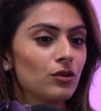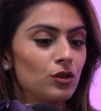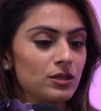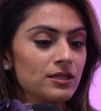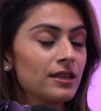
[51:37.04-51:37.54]

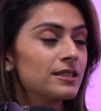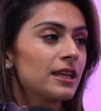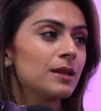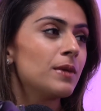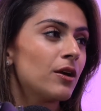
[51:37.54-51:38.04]
whose son's
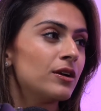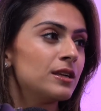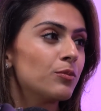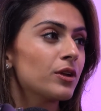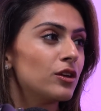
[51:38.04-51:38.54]
getting married
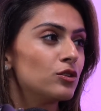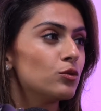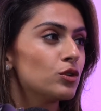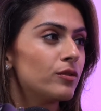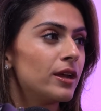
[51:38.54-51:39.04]
and bringing a
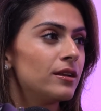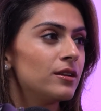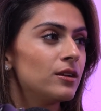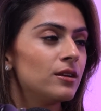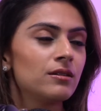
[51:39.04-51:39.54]
daughter in,
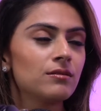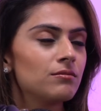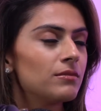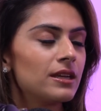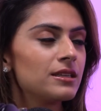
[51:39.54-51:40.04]

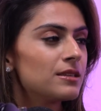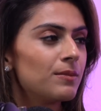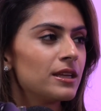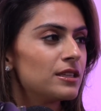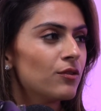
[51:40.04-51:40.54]
it doesn't
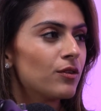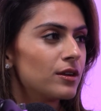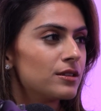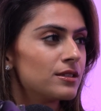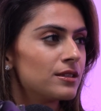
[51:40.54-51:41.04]
make a
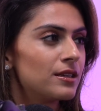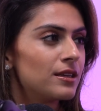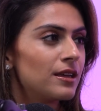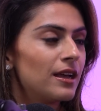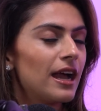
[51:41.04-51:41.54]
difference. No.
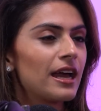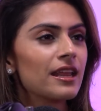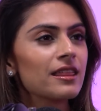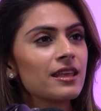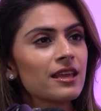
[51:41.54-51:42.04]
And
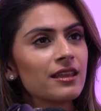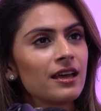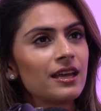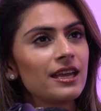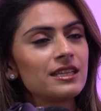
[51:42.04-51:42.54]
I think
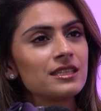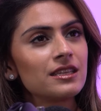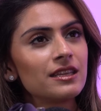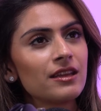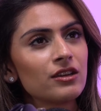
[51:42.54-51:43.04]
that it's
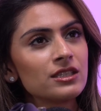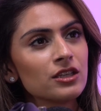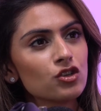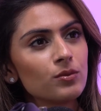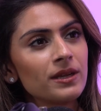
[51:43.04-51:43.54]
there's
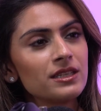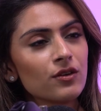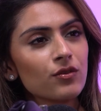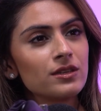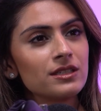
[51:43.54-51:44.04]
such a big
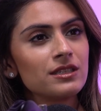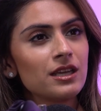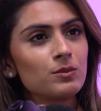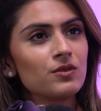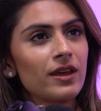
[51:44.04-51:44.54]
difference in
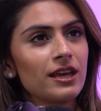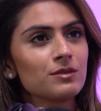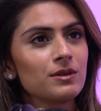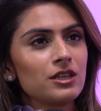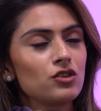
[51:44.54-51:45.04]
terms of that
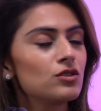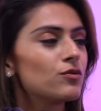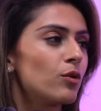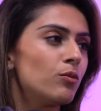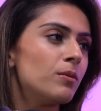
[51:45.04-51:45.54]
expectations
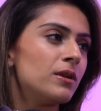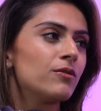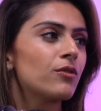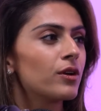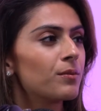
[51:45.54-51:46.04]
for a woman
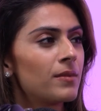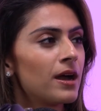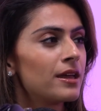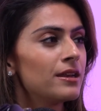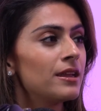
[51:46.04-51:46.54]
and for a
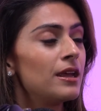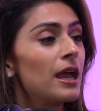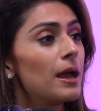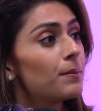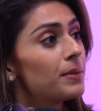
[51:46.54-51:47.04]
man.
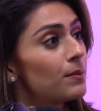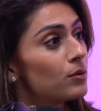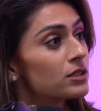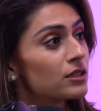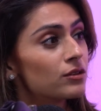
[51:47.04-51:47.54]
Absolutely. And
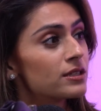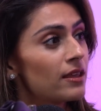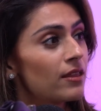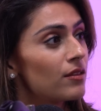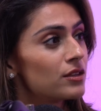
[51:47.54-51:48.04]
people still say
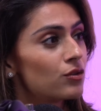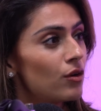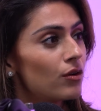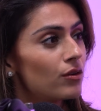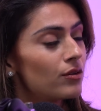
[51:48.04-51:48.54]
that there's
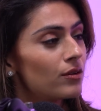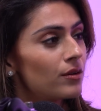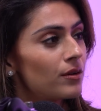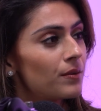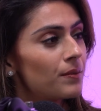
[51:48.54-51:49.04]
not. No.